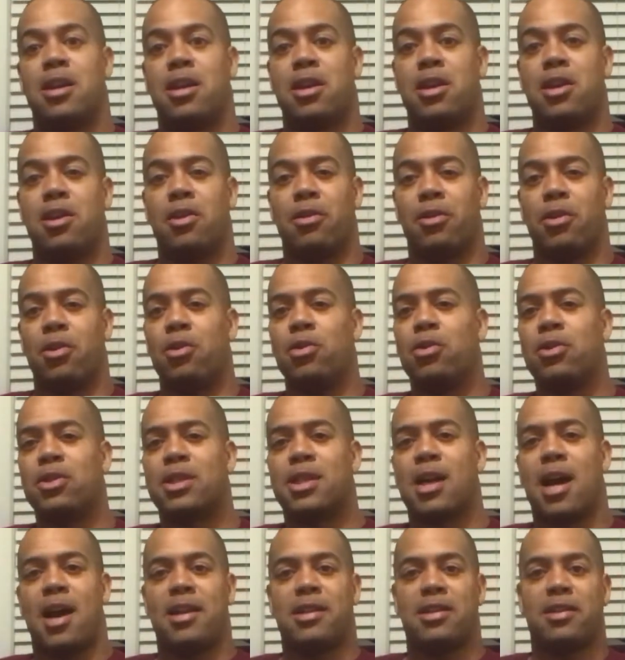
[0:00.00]
those
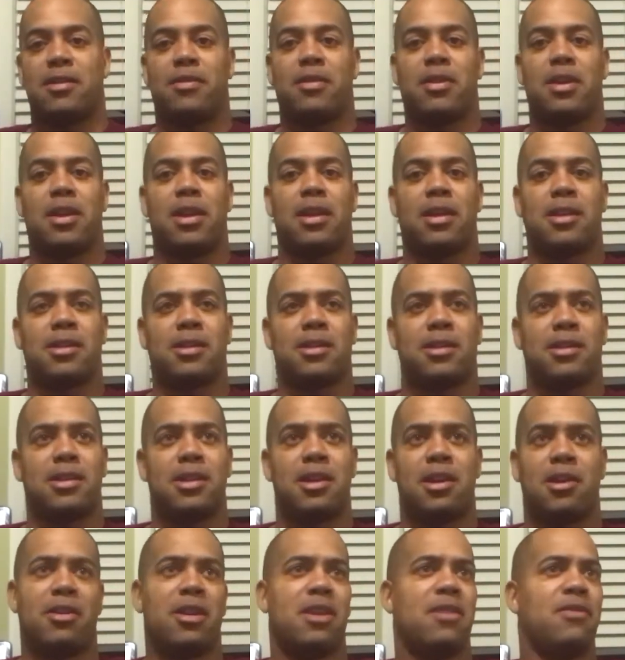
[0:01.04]
kinds of things,
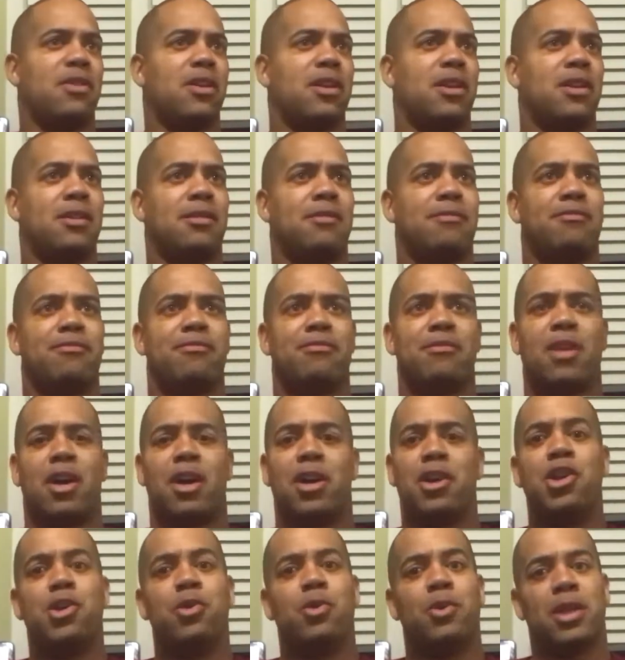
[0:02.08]
even
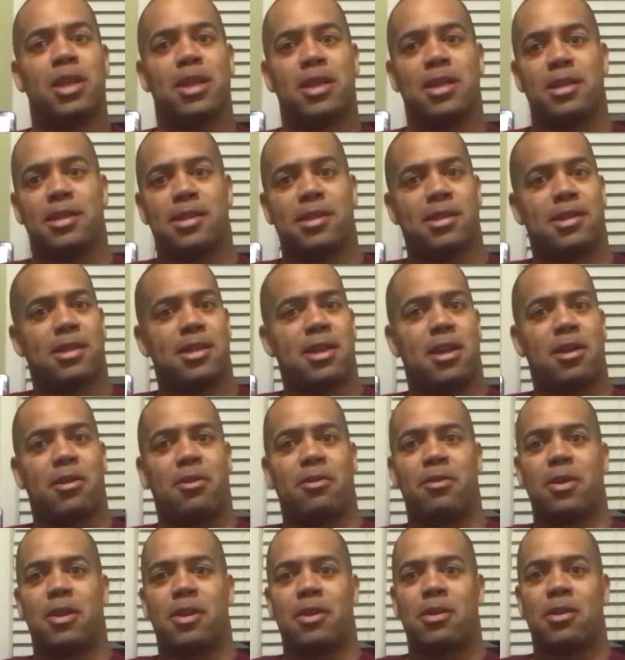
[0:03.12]
annuities,
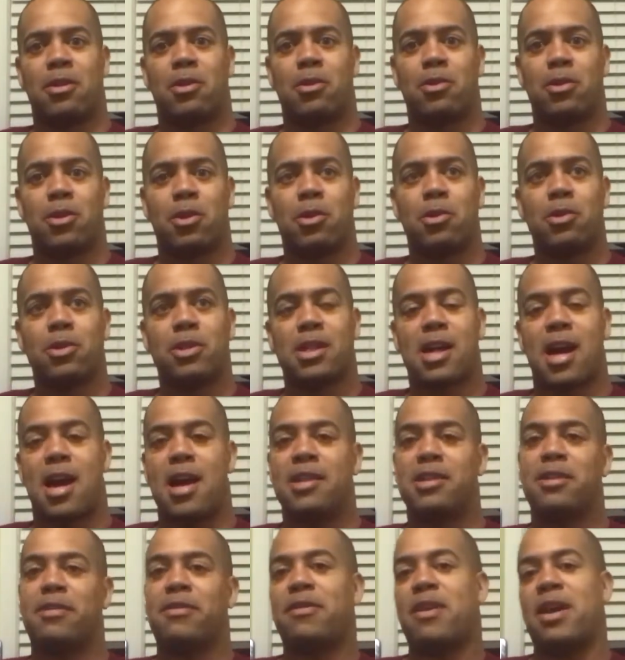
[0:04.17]
those
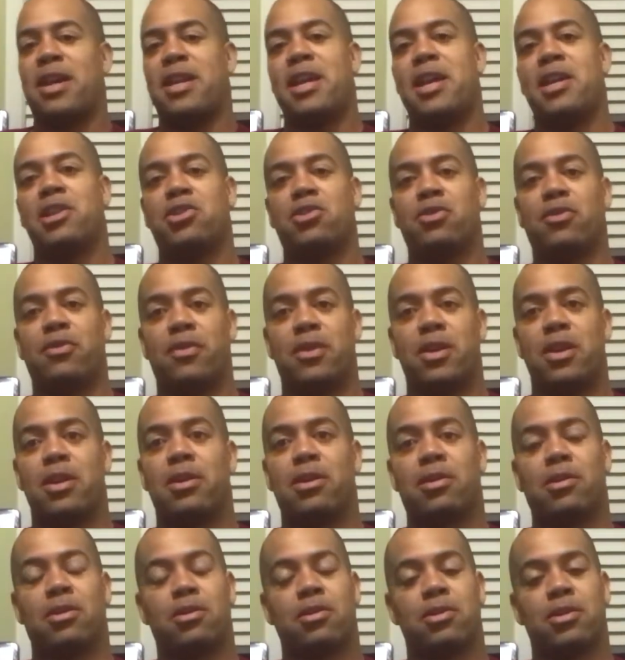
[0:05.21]
kinds of financial
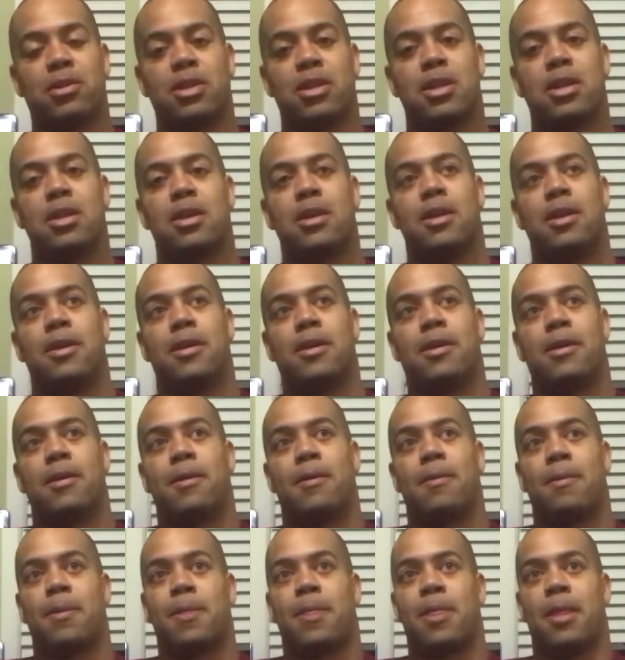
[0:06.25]
vehicles
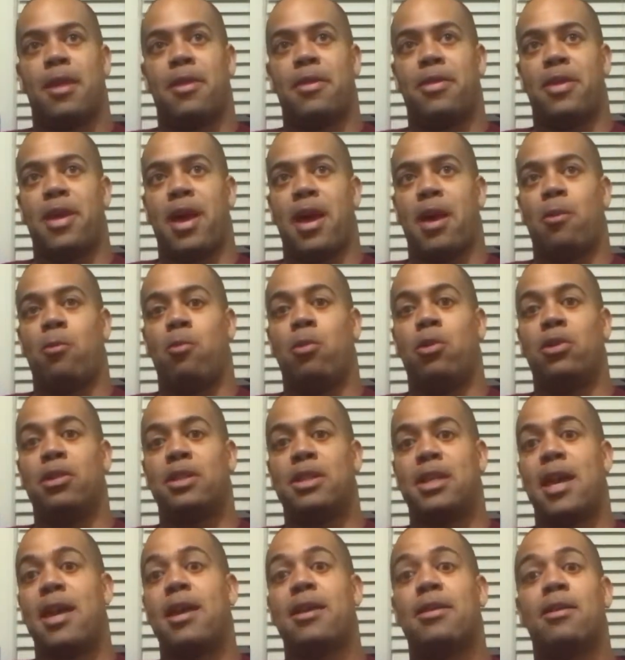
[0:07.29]
that will
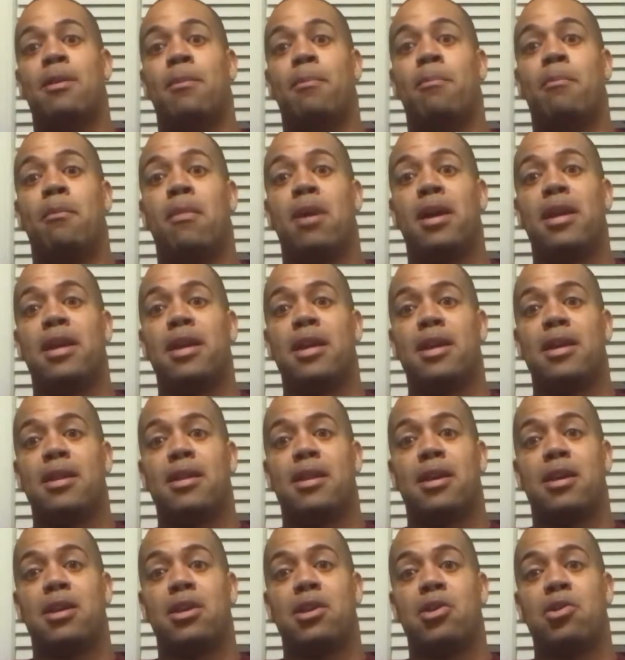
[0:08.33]
take the money
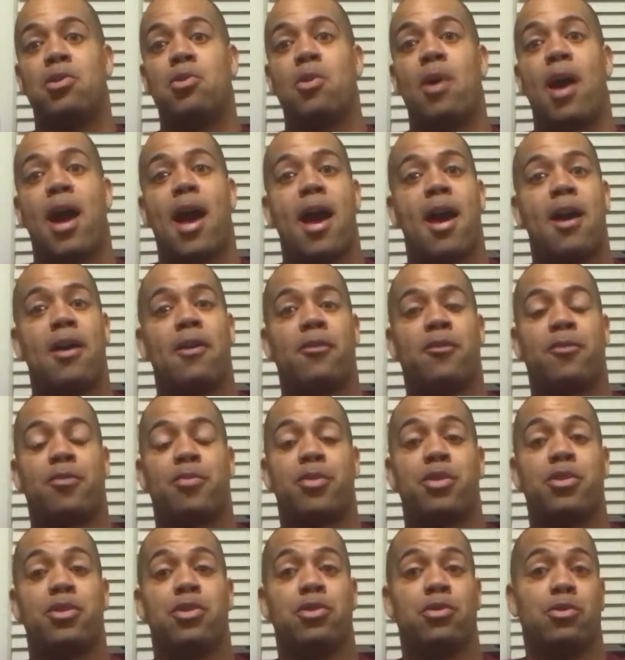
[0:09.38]
that you have
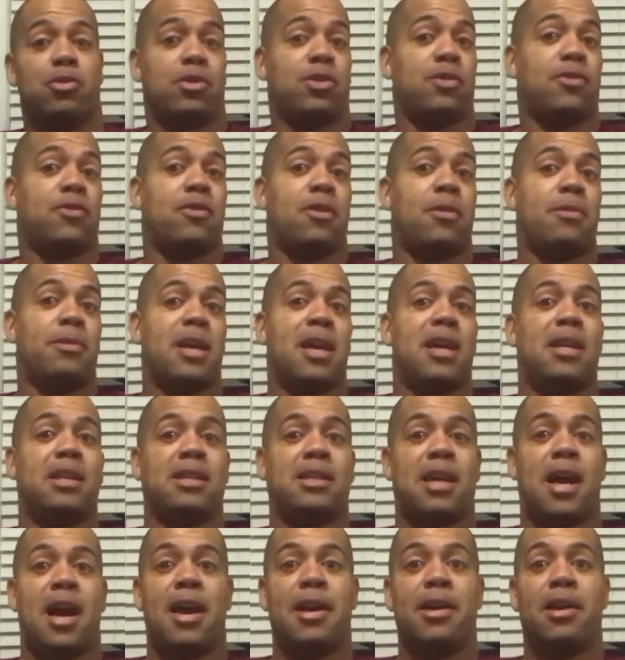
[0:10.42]
produced from that
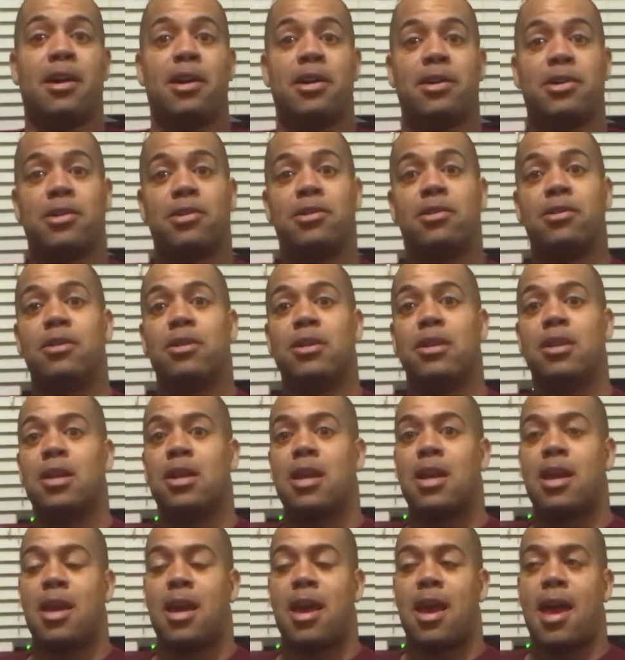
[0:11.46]
side hustle
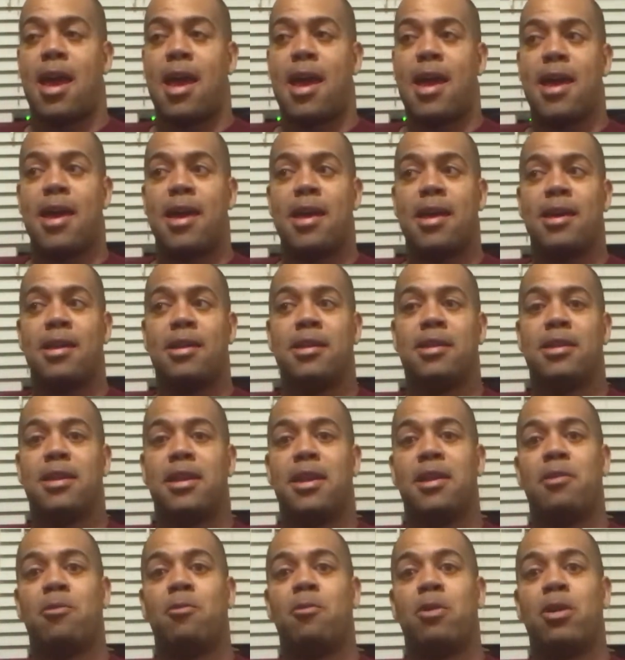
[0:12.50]
and
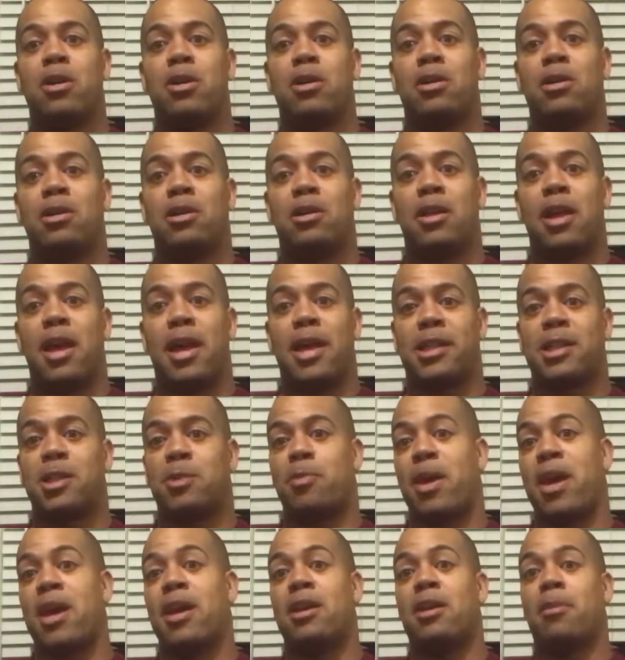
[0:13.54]
it will
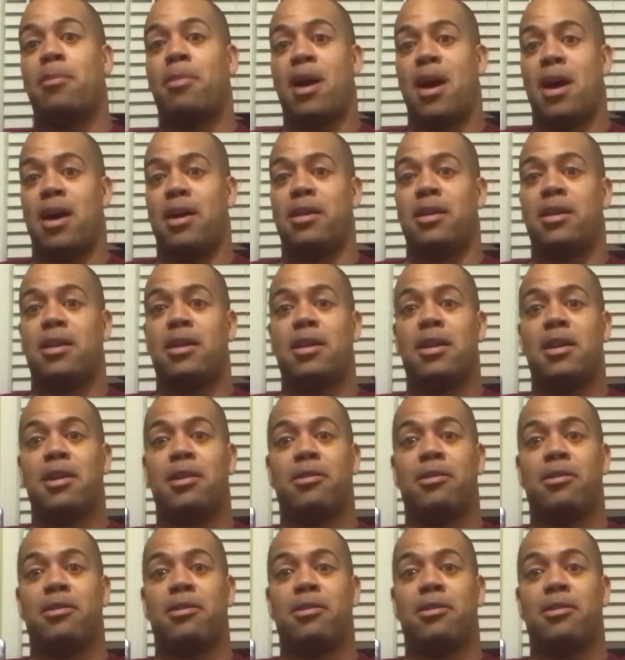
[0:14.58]
expand upon it.